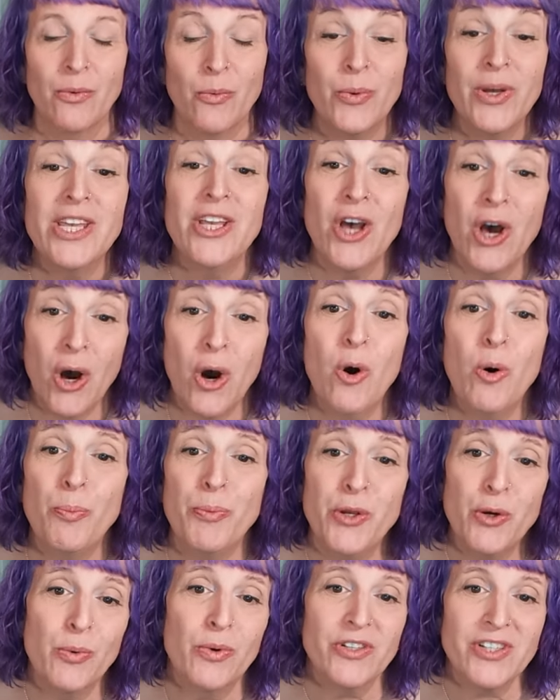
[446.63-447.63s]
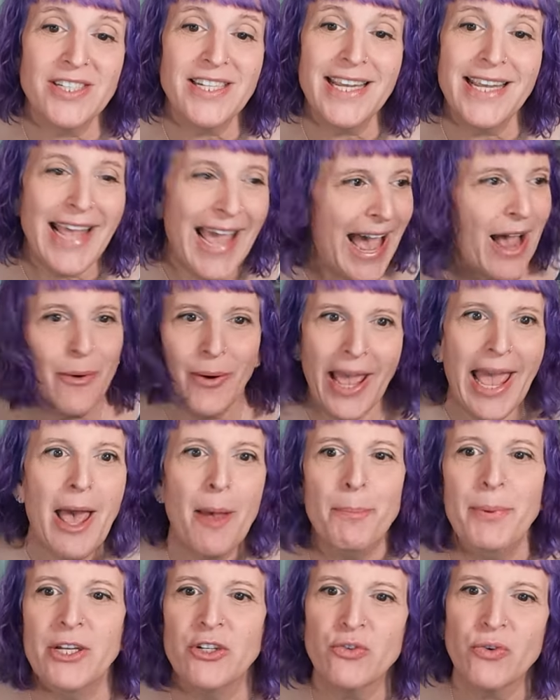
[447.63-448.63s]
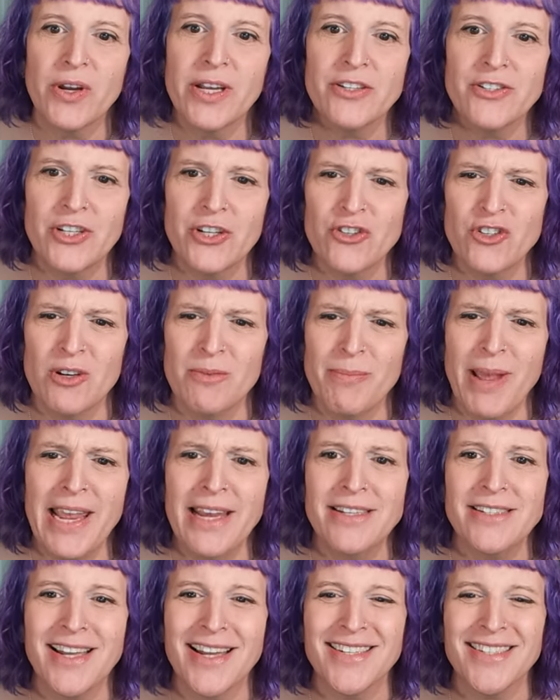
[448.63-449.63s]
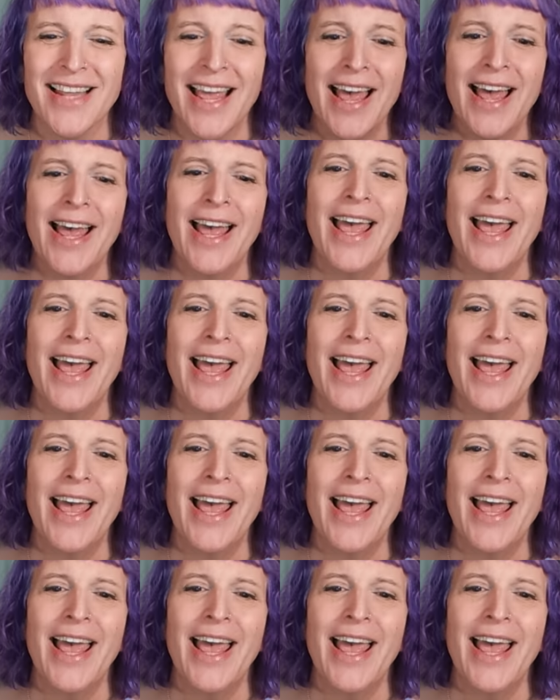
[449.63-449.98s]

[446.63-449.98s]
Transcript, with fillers: We hope you will see how happy transition makes us,